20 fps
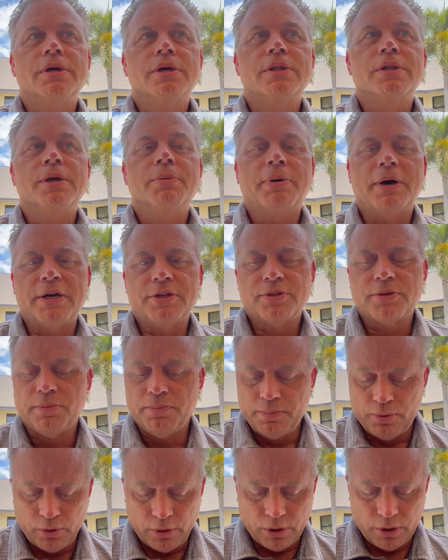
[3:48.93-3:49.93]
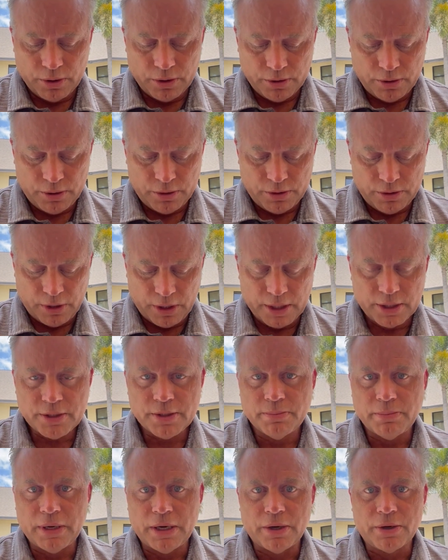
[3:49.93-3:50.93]
The Apostle Paul talked
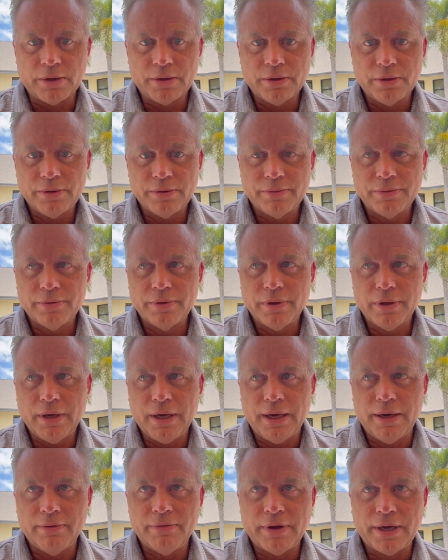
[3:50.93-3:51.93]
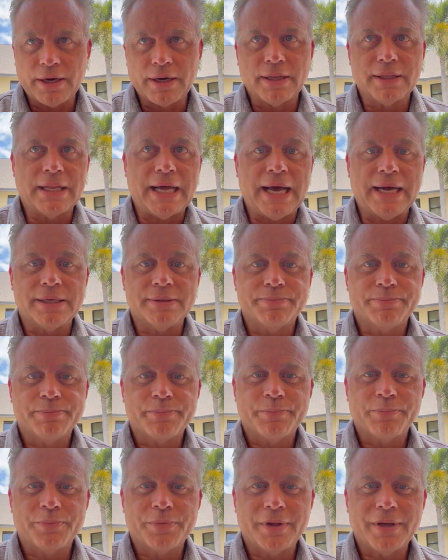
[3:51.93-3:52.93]
about I've had a lot
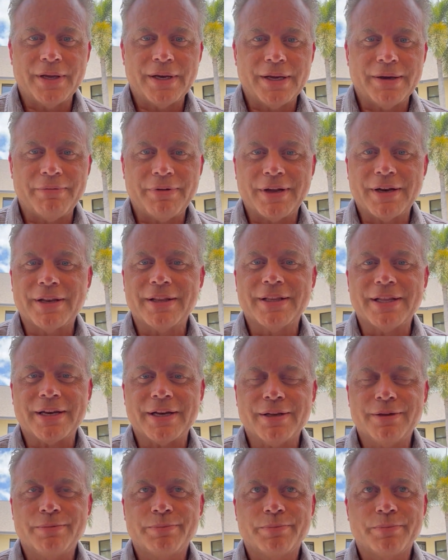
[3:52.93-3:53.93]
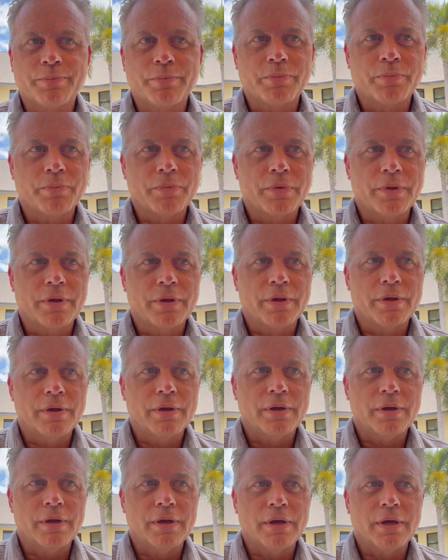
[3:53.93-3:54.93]
and I've had a little,
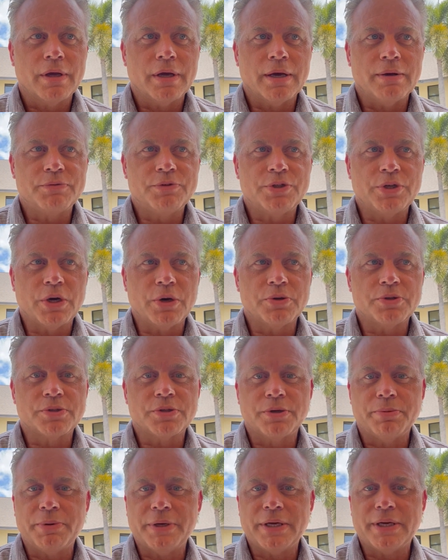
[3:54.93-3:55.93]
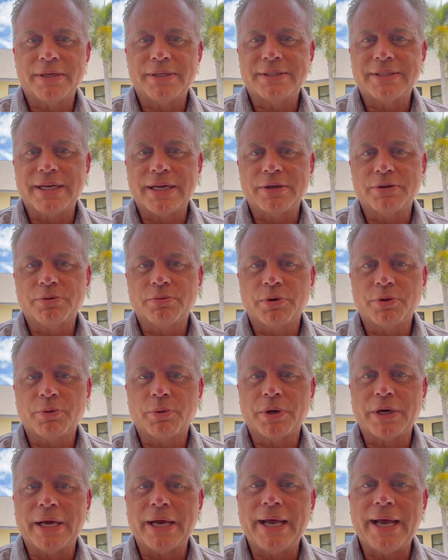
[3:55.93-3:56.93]
I've chosen to be content with
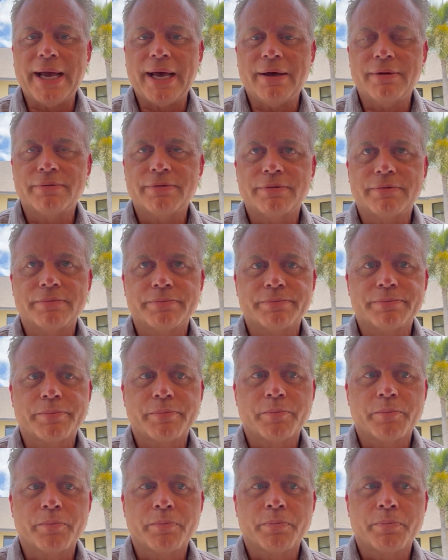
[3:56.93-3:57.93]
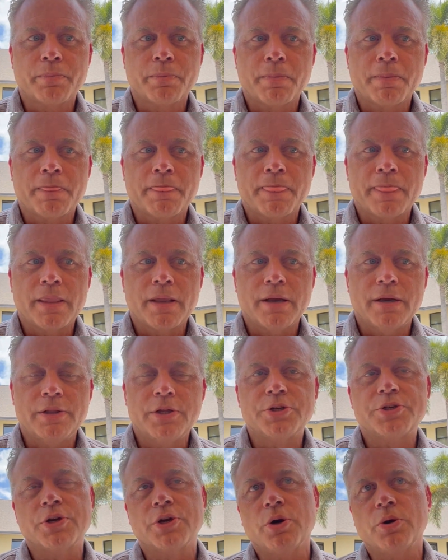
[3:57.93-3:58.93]
what I have.
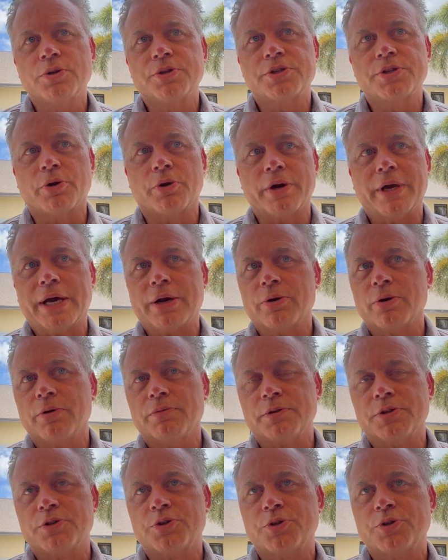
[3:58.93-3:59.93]
There's an old story, I don't know if it's